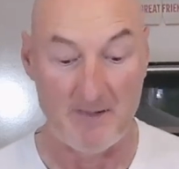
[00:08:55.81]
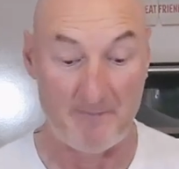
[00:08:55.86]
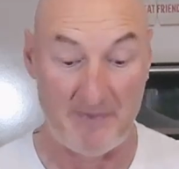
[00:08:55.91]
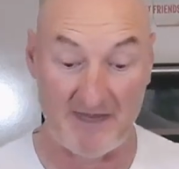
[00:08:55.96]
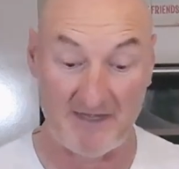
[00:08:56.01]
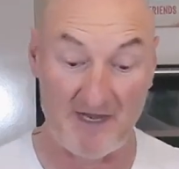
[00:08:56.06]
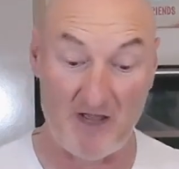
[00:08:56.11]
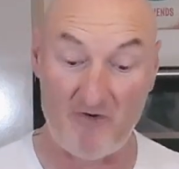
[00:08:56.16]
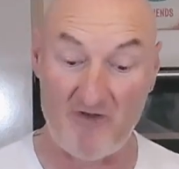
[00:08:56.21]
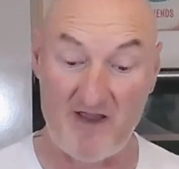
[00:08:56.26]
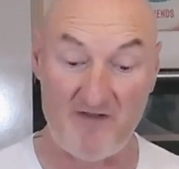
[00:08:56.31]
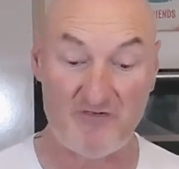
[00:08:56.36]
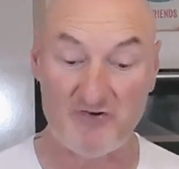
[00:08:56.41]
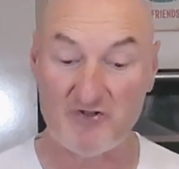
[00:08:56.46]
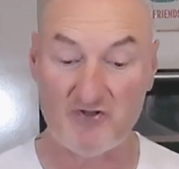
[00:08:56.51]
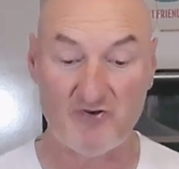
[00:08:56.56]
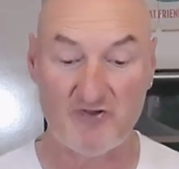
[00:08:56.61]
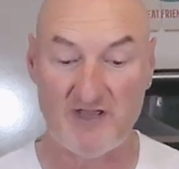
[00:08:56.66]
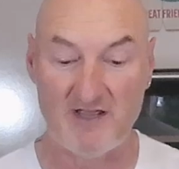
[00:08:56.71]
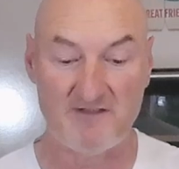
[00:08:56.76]
But however,
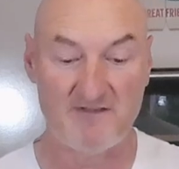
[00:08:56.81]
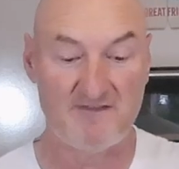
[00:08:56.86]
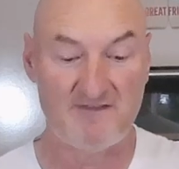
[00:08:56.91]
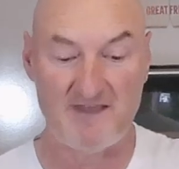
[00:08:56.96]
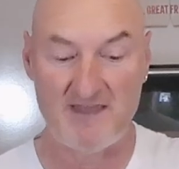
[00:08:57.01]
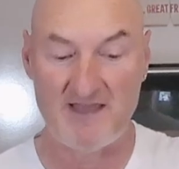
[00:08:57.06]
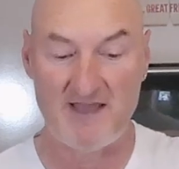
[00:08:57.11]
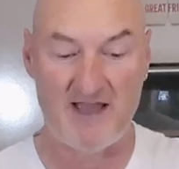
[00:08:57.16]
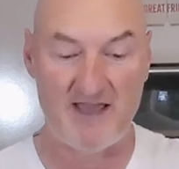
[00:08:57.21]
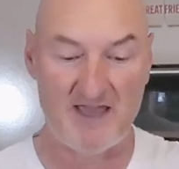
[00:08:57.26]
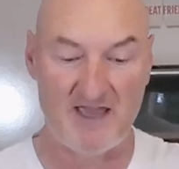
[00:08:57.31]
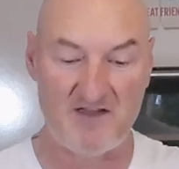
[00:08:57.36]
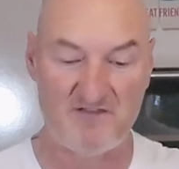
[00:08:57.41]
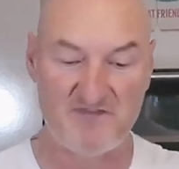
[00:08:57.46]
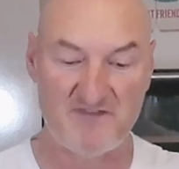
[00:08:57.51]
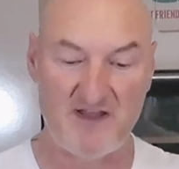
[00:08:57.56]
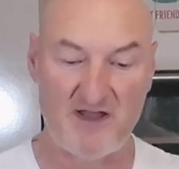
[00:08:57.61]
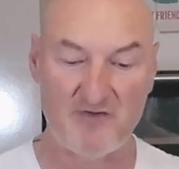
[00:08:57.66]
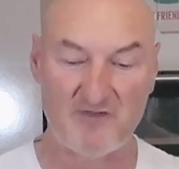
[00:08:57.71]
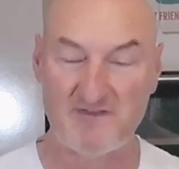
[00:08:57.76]
you can see I
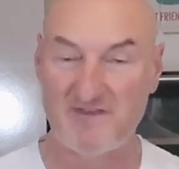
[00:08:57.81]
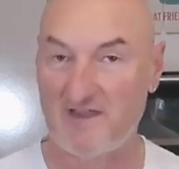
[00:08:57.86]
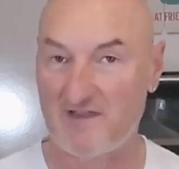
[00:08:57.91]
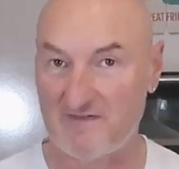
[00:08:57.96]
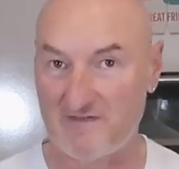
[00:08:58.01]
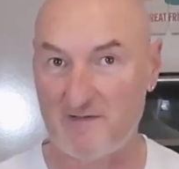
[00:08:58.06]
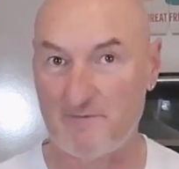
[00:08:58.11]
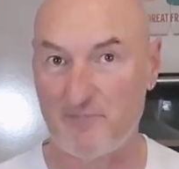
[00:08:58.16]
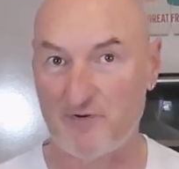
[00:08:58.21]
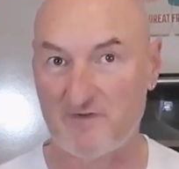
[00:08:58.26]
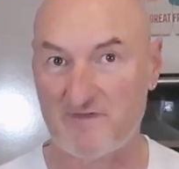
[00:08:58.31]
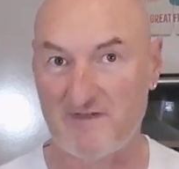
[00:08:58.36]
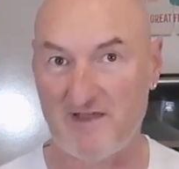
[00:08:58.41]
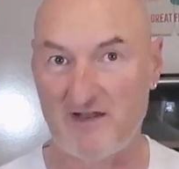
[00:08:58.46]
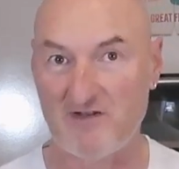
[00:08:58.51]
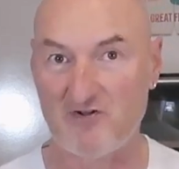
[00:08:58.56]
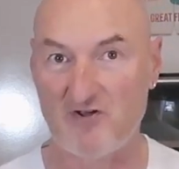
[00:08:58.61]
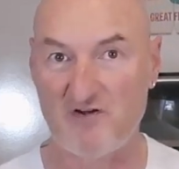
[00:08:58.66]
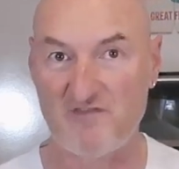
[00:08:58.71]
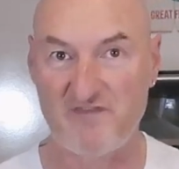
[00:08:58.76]
have now
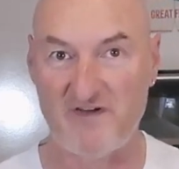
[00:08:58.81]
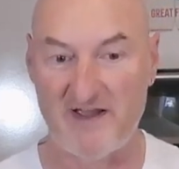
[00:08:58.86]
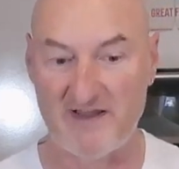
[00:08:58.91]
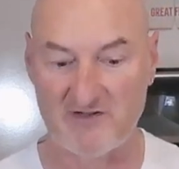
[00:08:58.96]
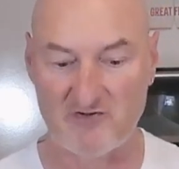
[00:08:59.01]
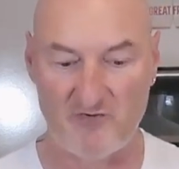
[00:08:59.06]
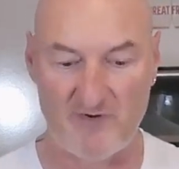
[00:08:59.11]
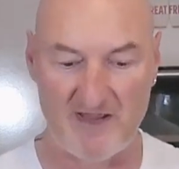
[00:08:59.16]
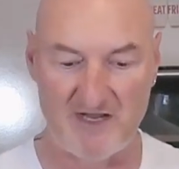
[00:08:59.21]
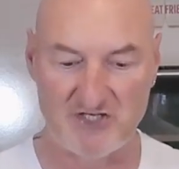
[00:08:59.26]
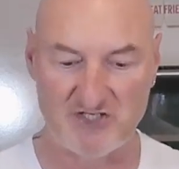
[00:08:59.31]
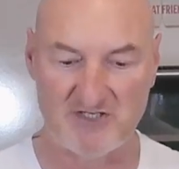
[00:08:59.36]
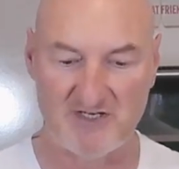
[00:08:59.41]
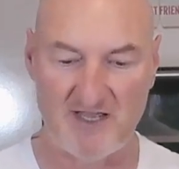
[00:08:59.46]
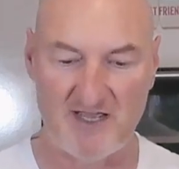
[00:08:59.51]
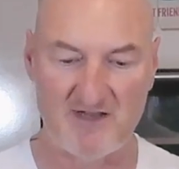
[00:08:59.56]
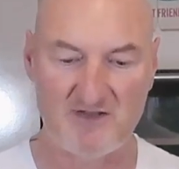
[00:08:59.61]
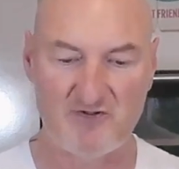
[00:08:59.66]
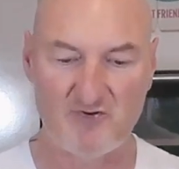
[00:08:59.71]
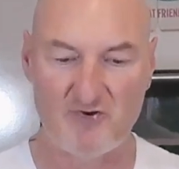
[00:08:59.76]
60% of hydration,
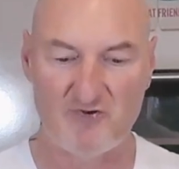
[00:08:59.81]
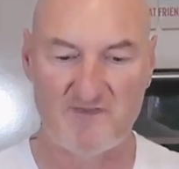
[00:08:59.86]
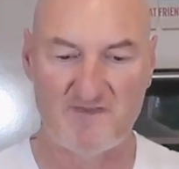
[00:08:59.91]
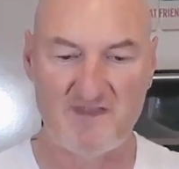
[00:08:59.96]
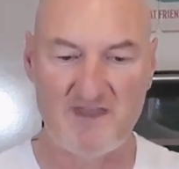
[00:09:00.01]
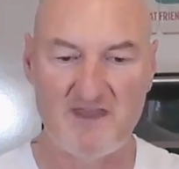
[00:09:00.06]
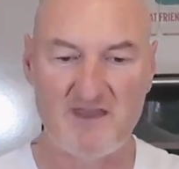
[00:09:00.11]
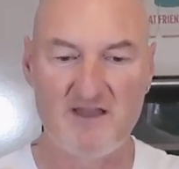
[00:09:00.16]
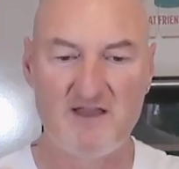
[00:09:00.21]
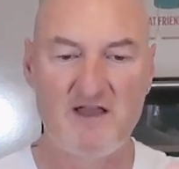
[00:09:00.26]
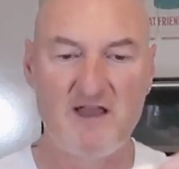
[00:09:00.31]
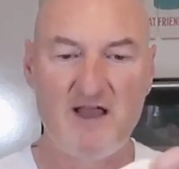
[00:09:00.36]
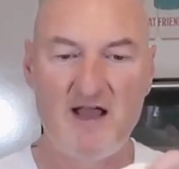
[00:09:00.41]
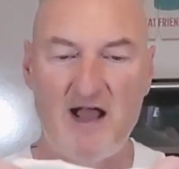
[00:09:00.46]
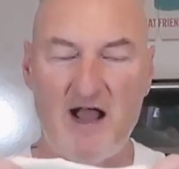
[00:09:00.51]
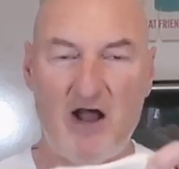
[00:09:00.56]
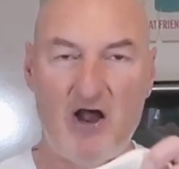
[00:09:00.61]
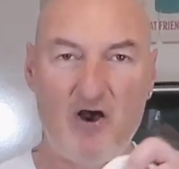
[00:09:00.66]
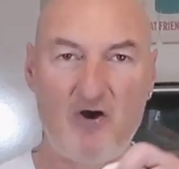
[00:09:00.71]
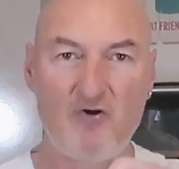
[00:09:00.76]
and you see
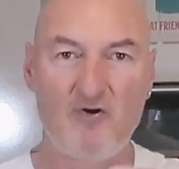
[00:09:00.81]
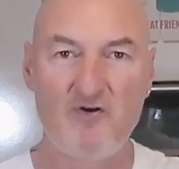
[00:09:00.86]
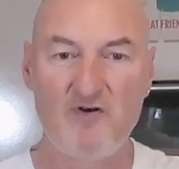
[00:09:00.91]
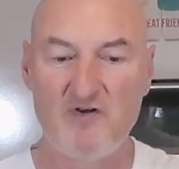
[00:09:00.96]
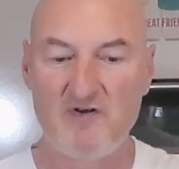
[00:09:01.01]
how